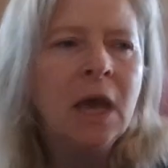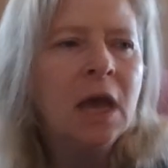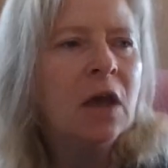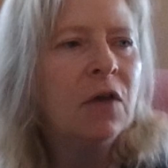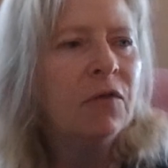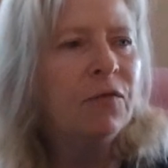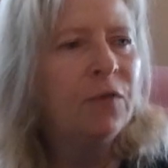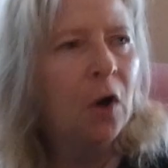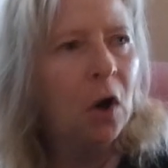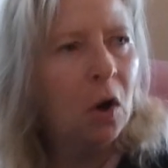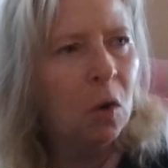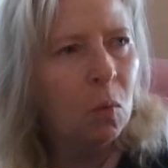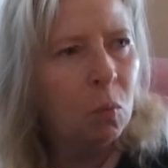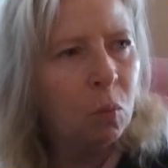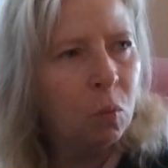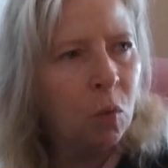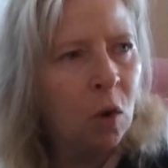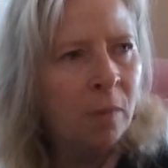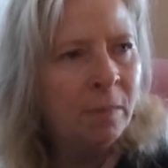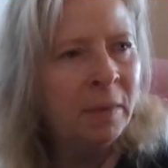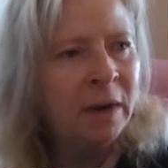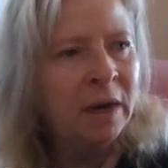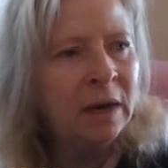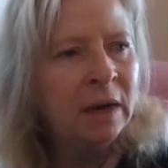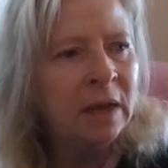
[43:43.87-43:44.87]
If all
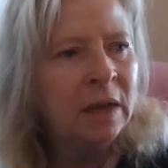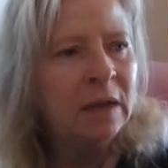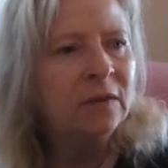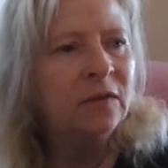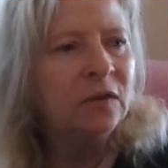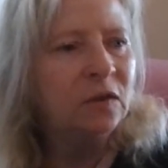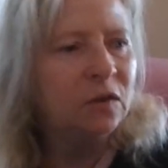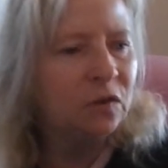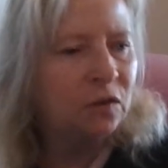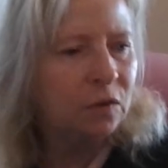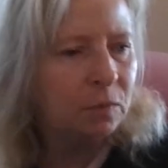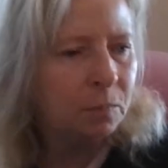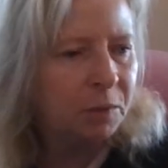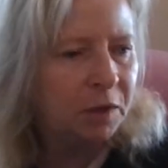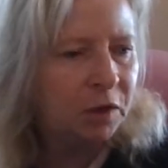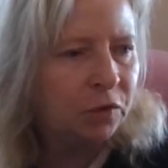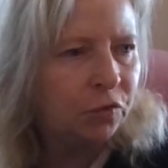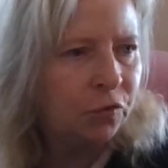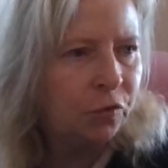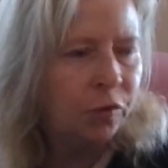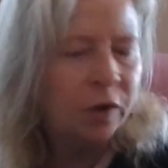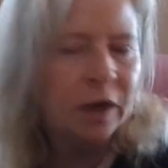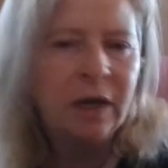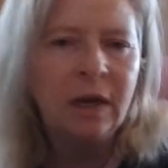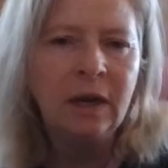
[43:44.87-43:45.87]
woman is, is to be
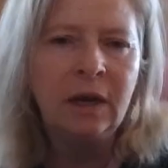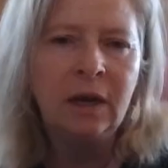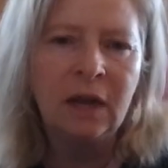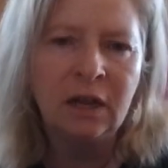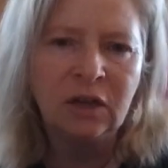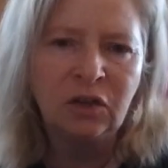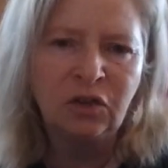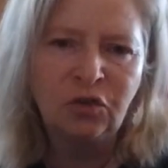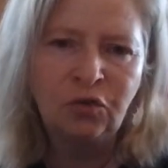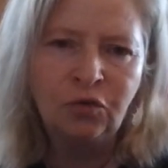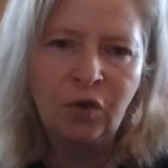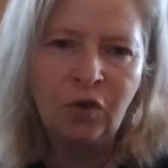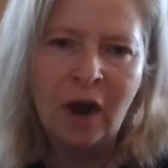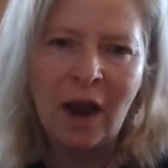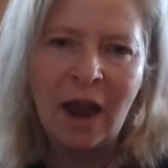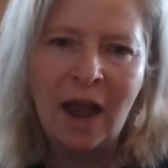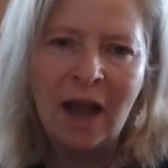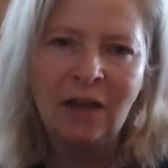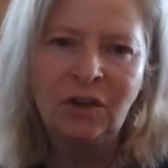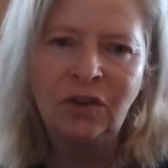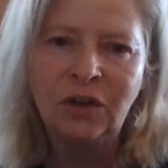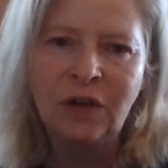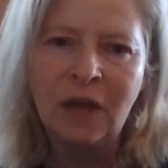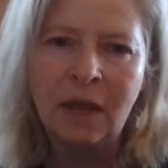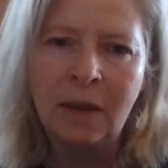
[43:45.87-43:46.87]
treated as
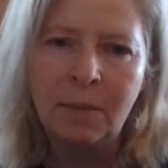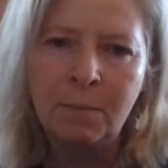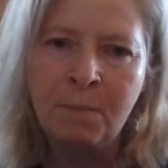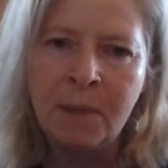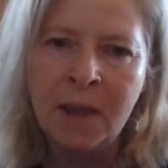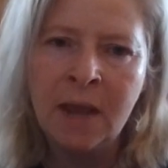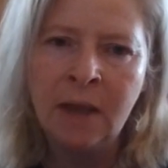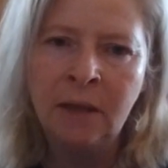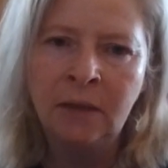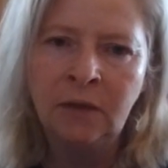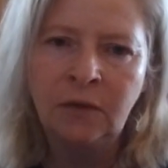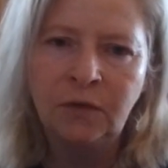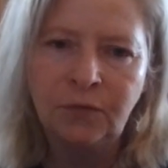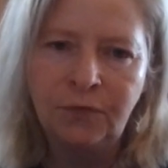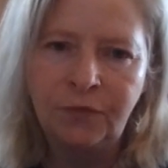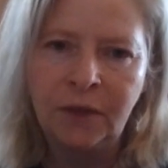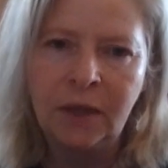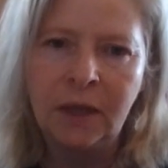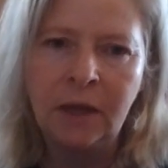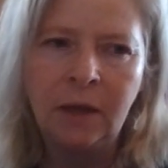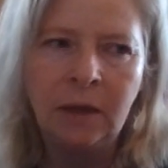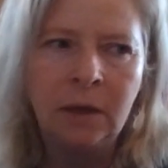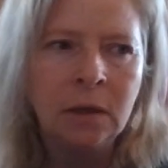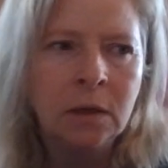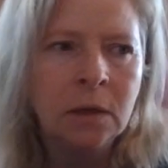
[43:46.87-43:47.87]
trash at man's
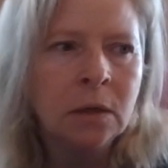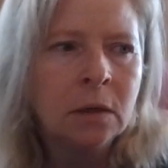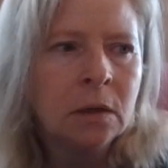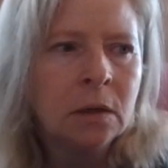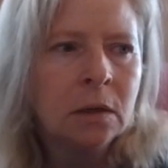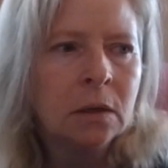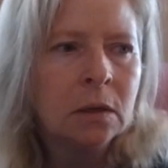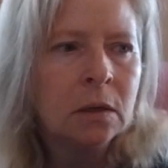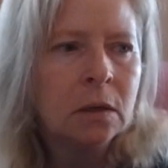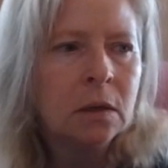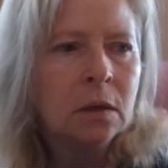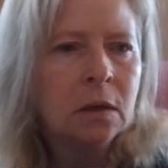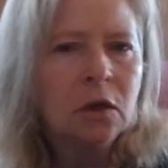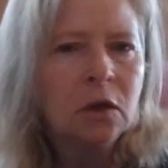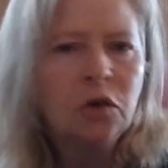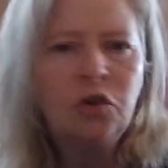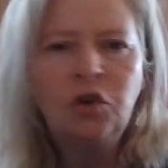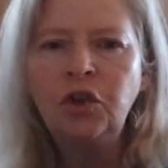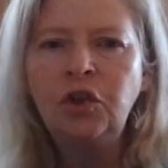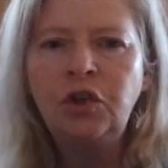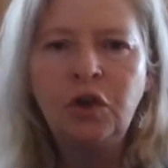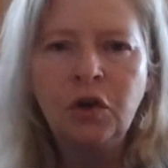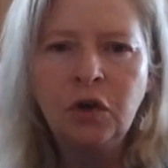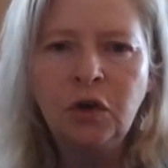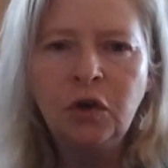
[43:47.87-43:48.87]
feet,
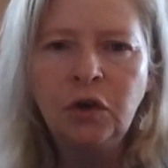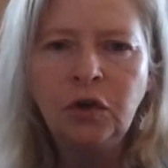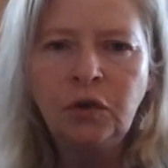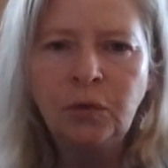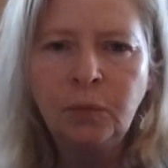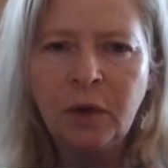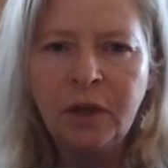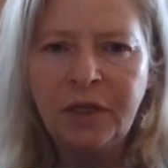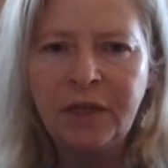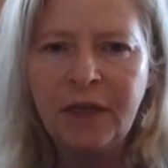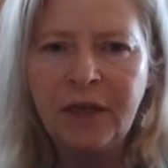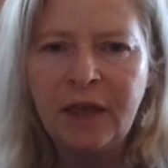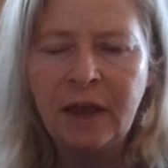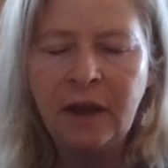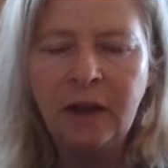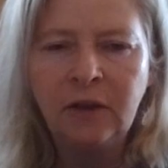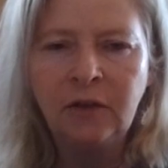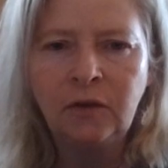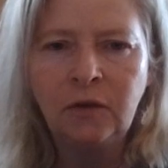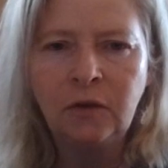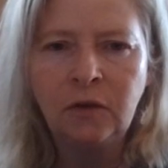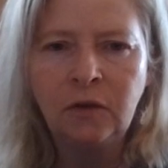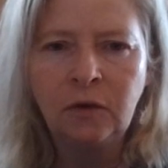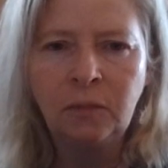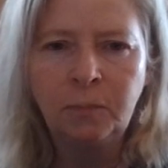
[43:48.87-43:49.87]
to use with at
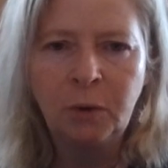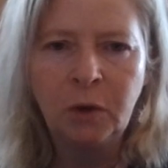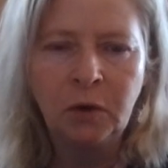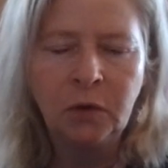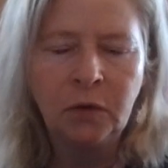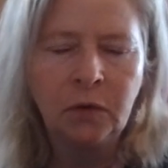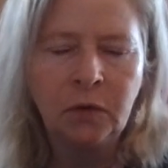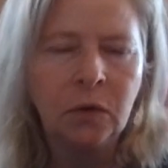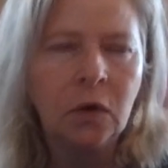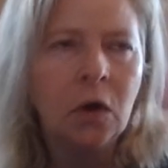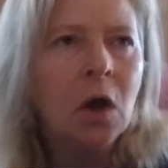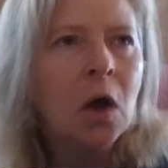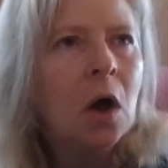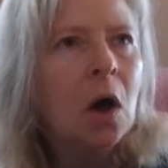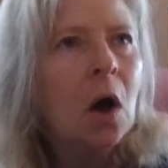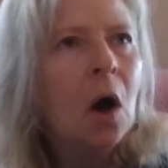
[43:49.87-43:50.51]
his disposal.